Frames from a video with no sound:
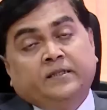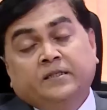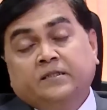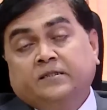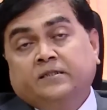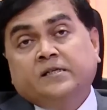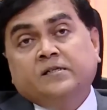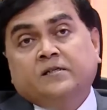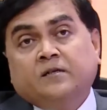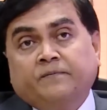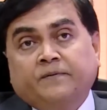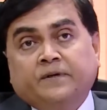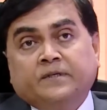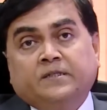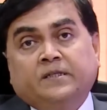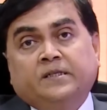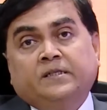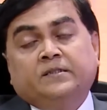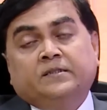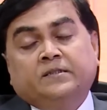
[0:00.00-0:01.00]
This center of
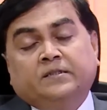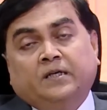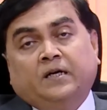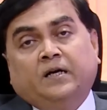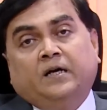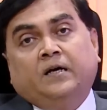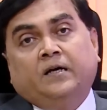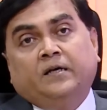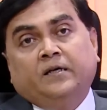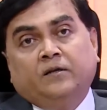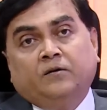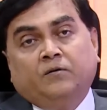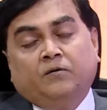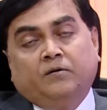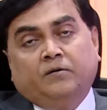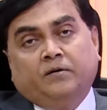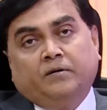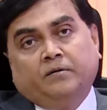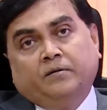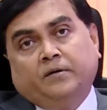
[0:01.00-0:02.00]
excellence, are
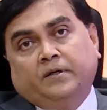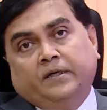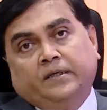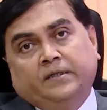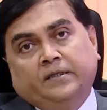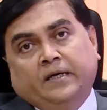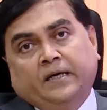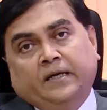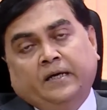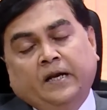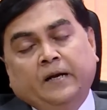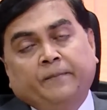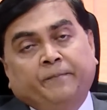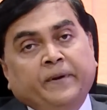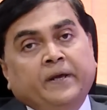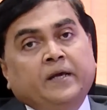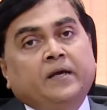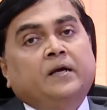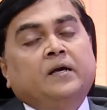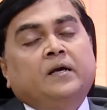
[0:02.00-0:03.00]

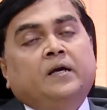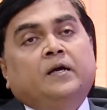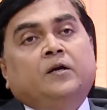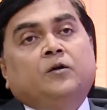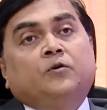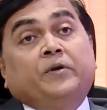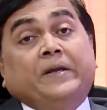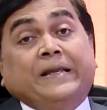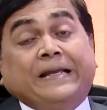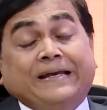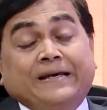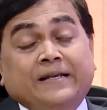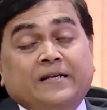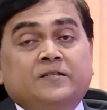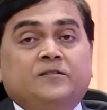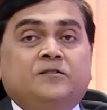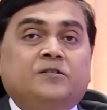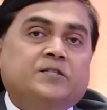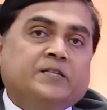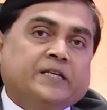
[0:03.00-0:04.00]
helping to
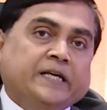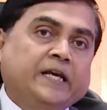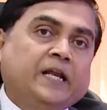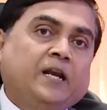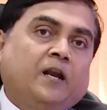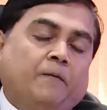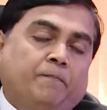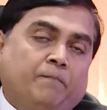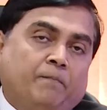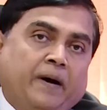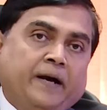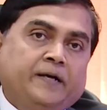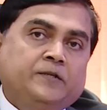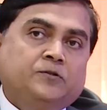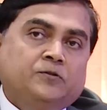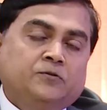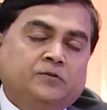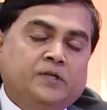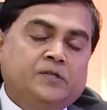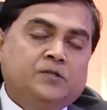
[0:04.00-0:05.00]
increase the skill of my
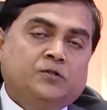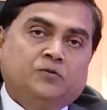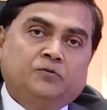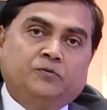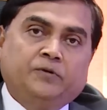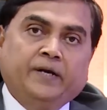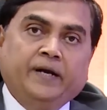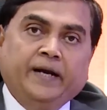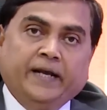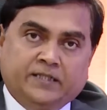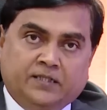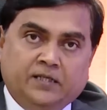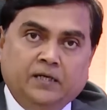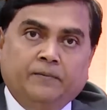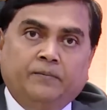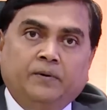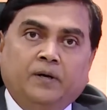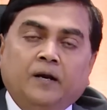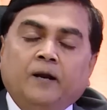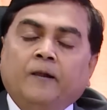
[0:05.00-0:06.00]
students to a next
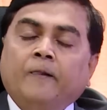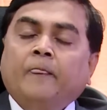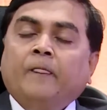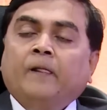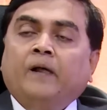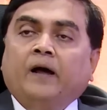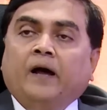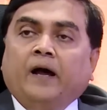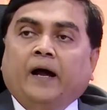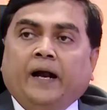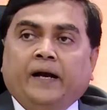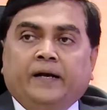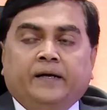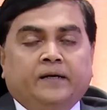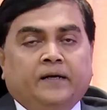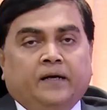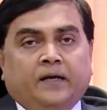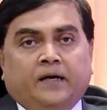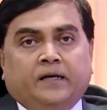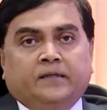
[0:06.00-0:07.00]
level,
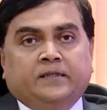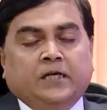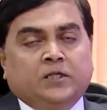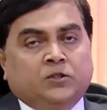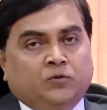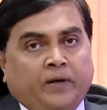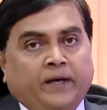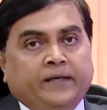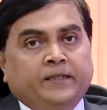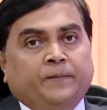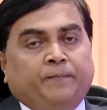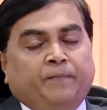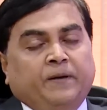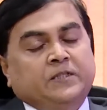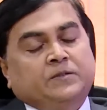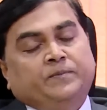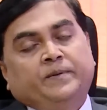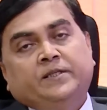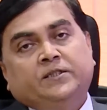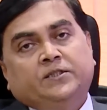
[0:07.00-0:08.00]
and that's why the
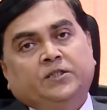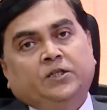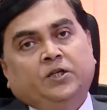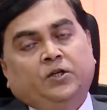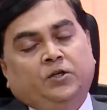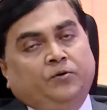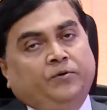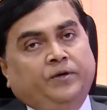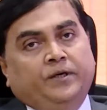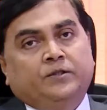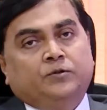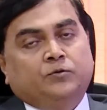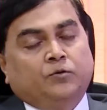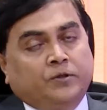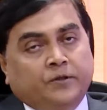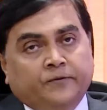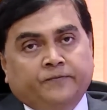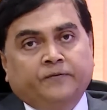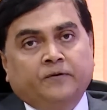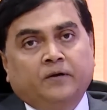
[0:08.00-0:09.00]
placement scenario is
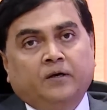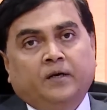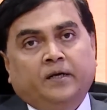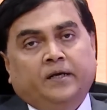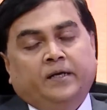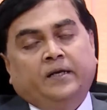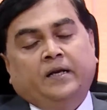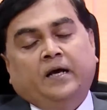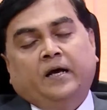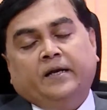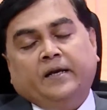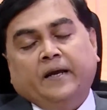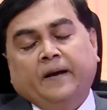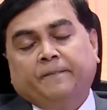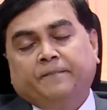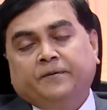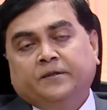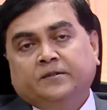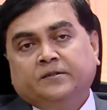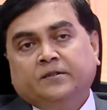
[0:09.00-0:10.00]
wonderful in our
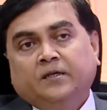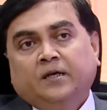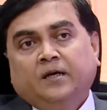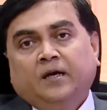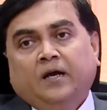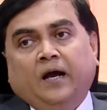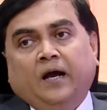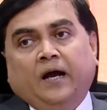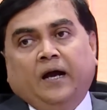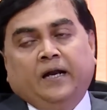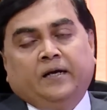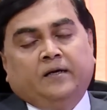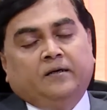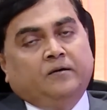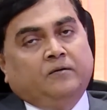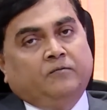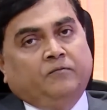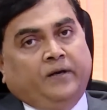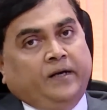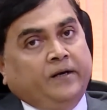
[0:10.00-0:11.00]
campus.
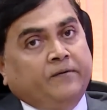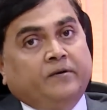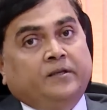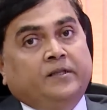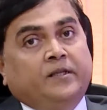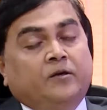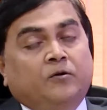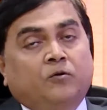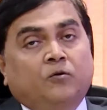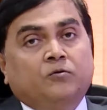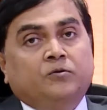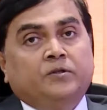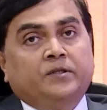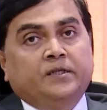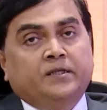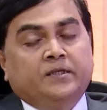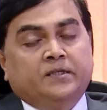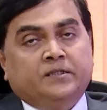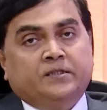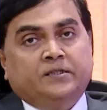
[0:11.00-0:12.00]
And whenever they go to
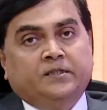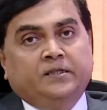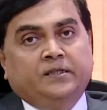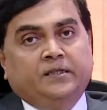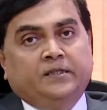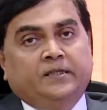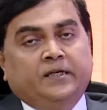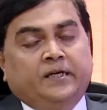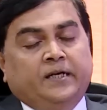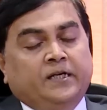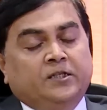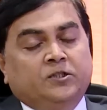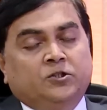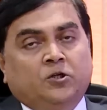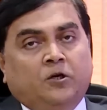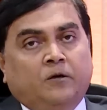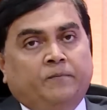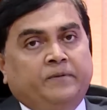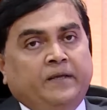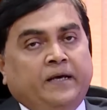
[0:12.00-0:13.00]
the industry, they get
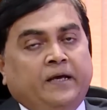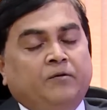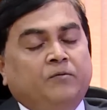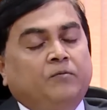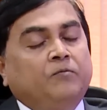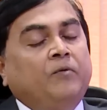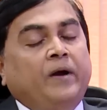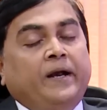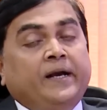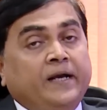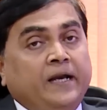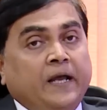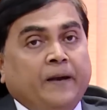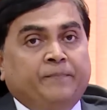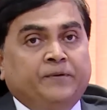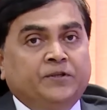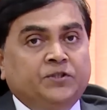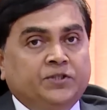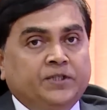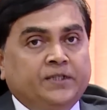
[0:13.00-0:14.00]
job. They are widely
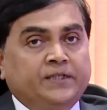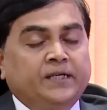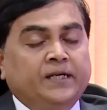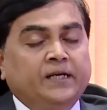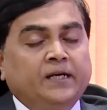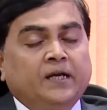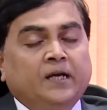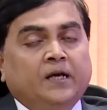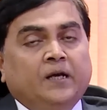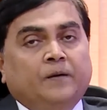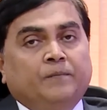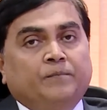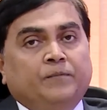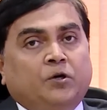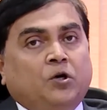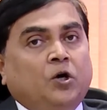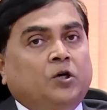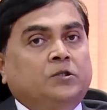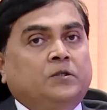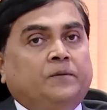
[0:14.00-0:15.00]
appreciated
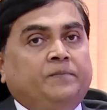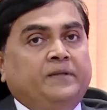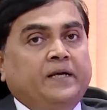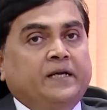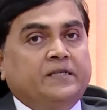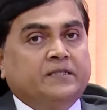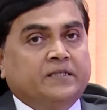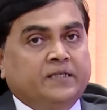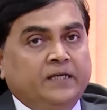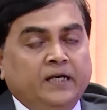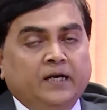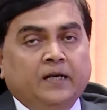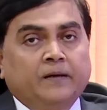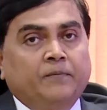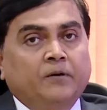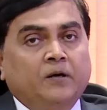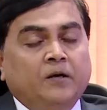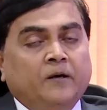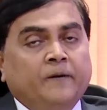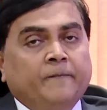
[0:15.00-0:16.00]
because of that skill
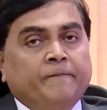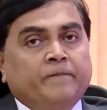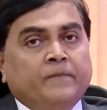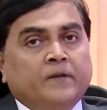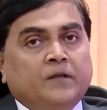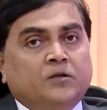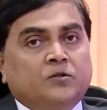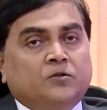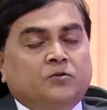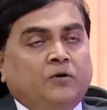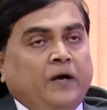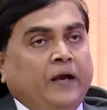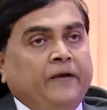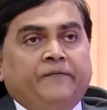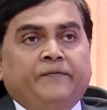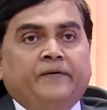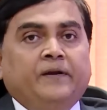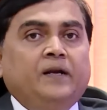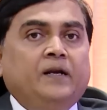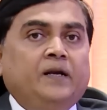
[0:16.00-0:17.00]
level. So
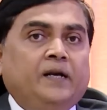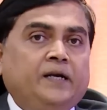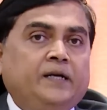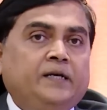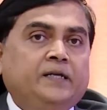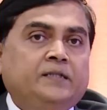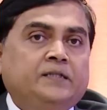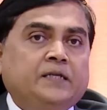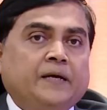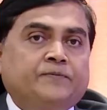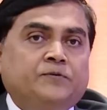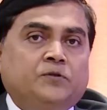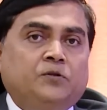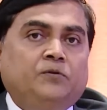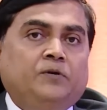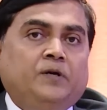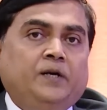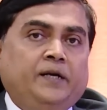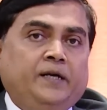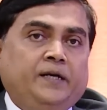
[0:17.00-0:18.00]
I feel it
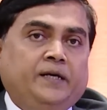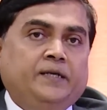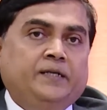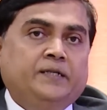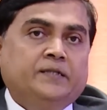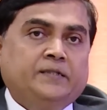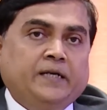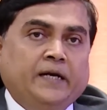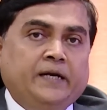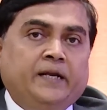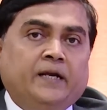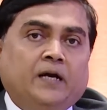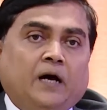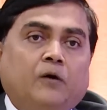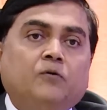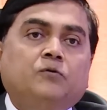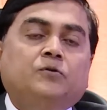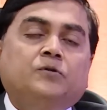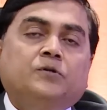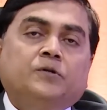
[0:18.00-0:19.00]
is standing
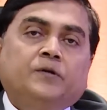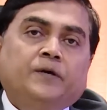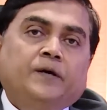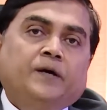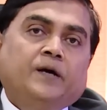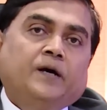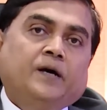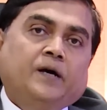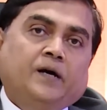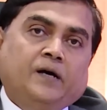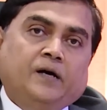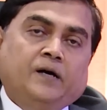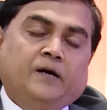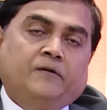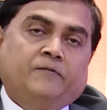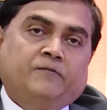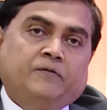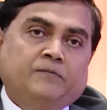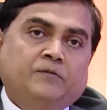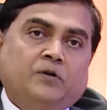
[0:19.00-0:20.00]
out
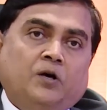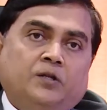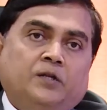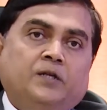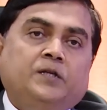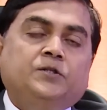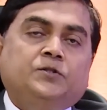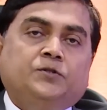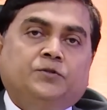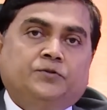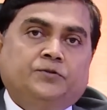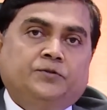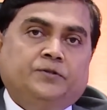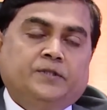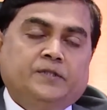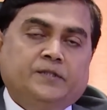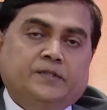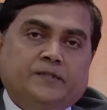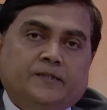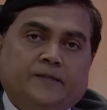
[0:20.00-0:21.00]
from the other
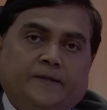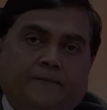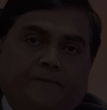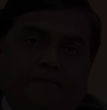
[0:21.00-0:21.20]
institutions.